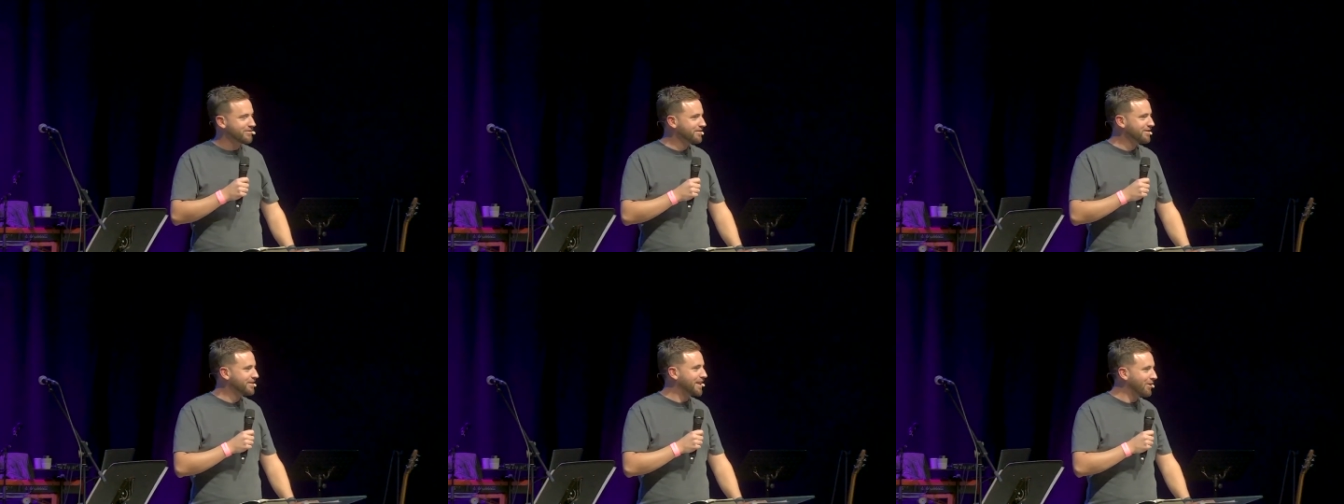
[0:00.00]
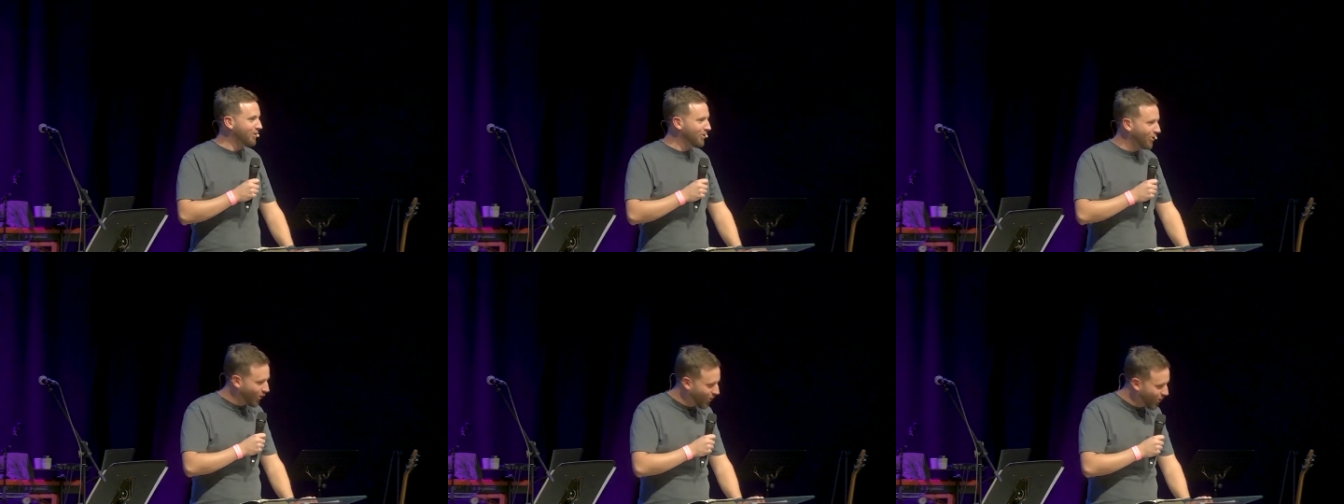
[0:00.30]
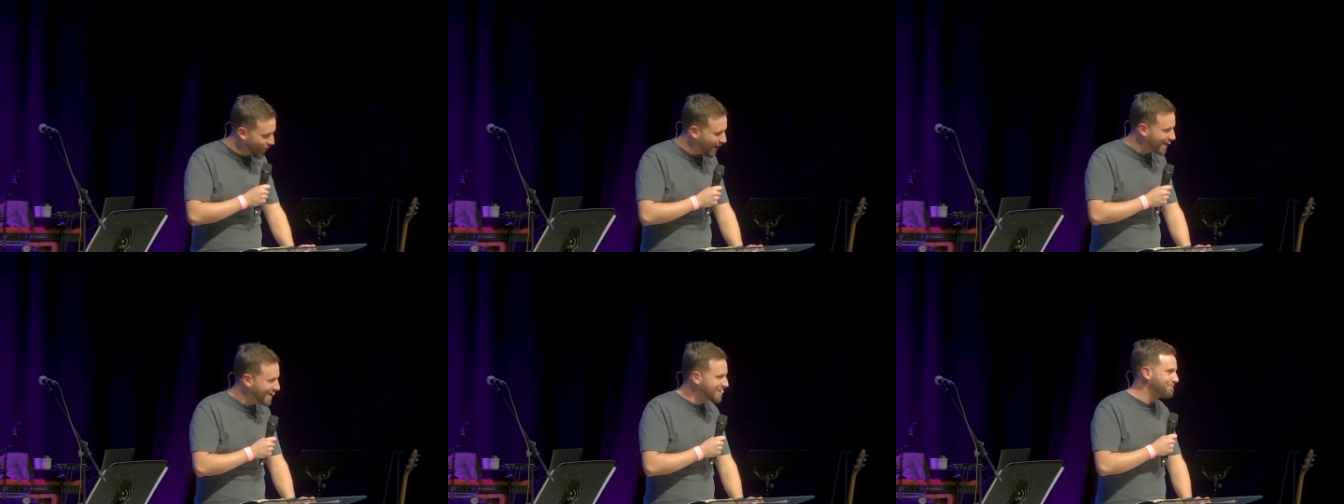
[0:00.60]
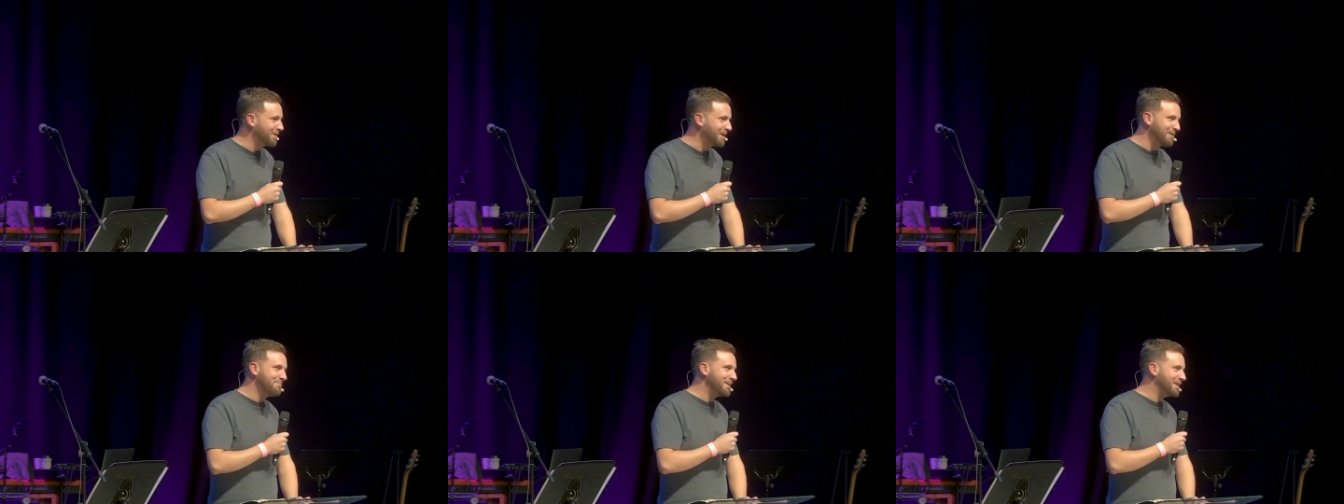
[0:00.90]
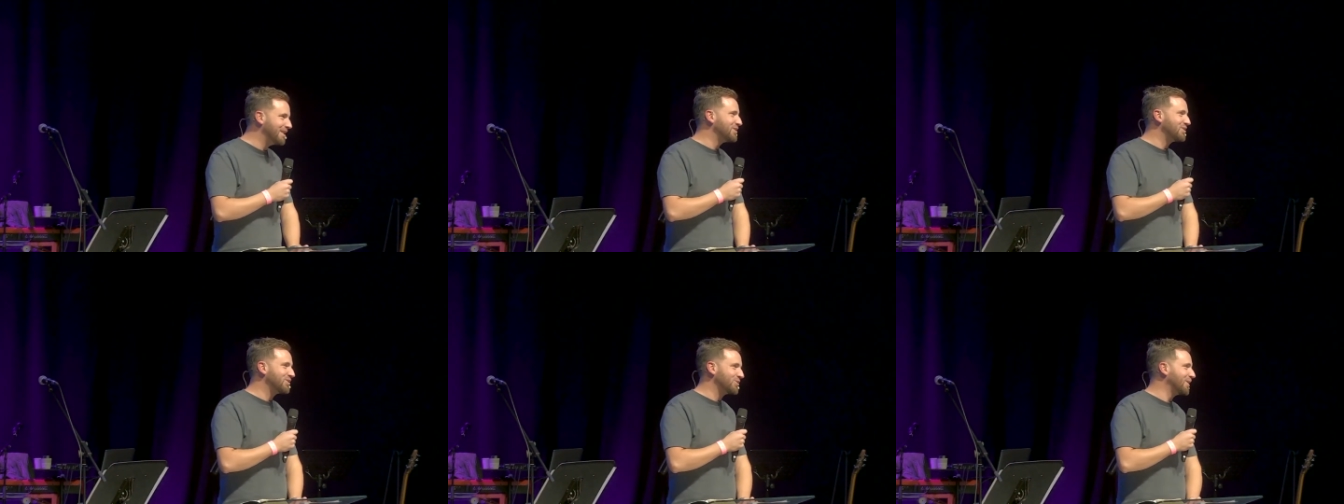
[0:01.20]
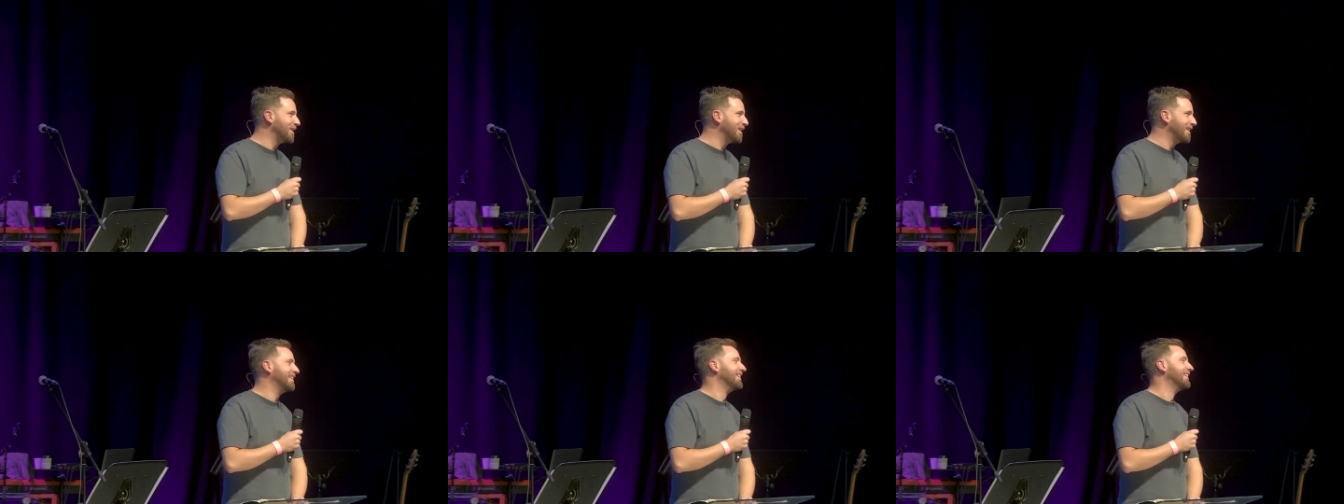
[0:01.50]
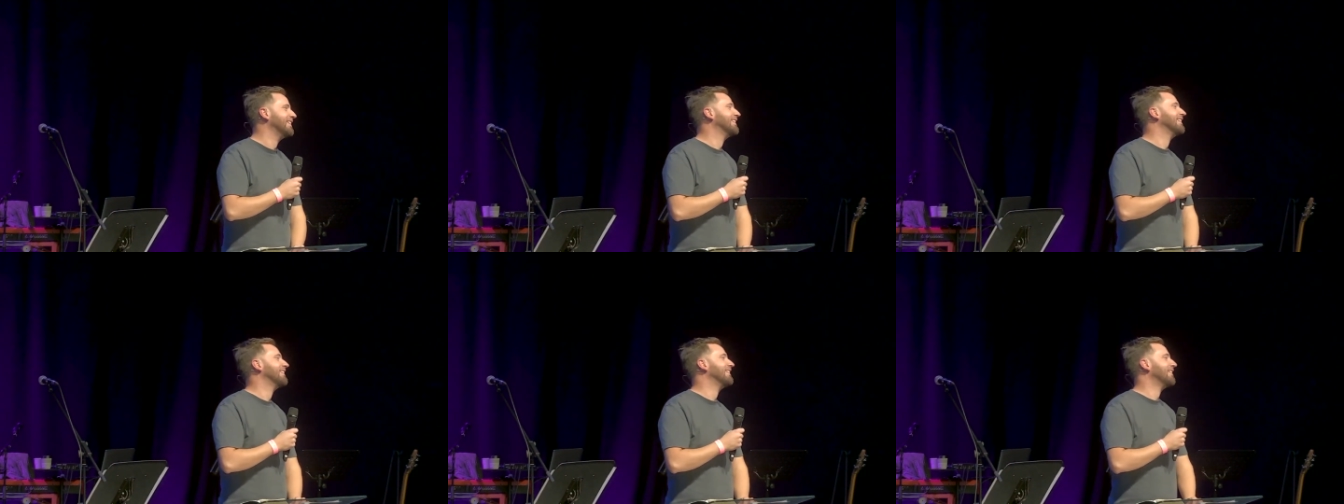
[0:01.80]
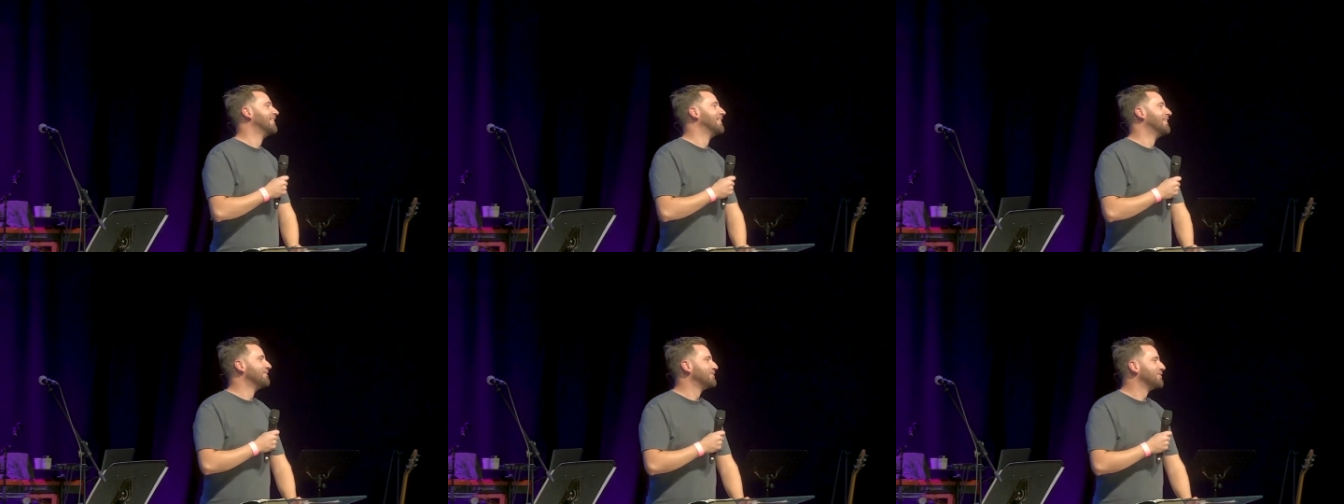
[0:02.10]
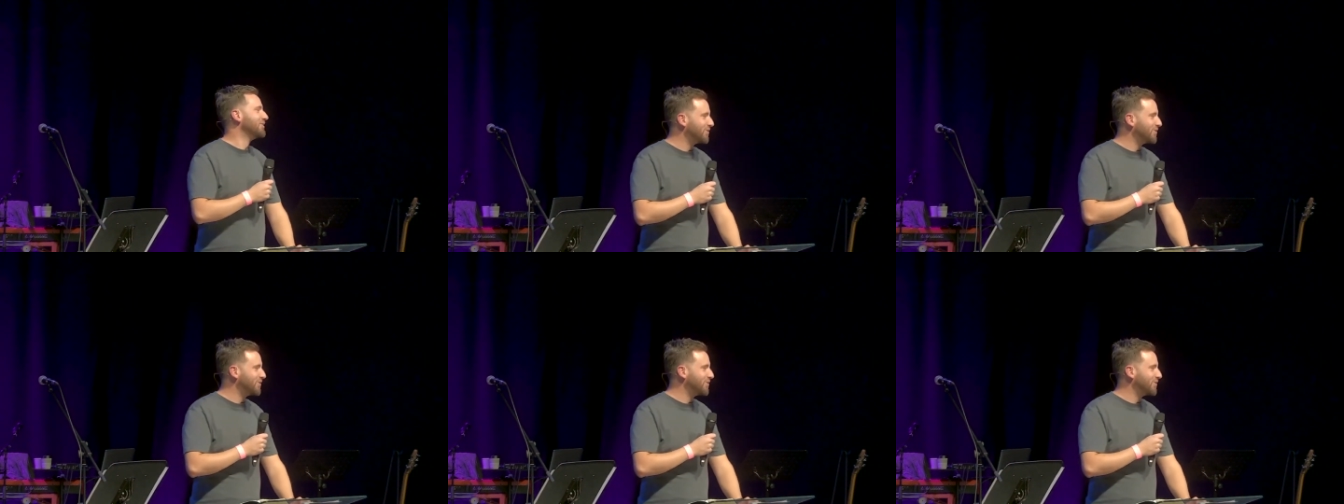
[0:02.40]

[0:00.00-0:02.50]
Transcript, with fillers: There'll always be ministry to